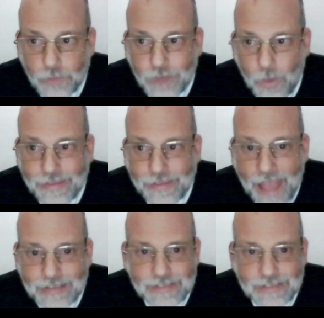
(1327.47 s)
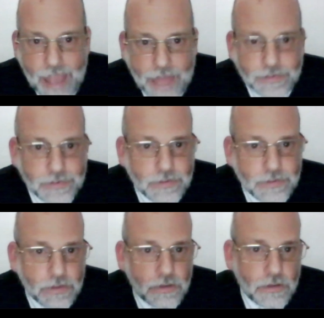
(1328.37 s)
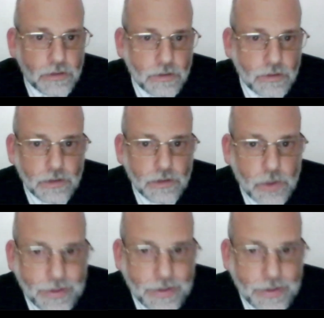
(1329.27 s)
in that sense, with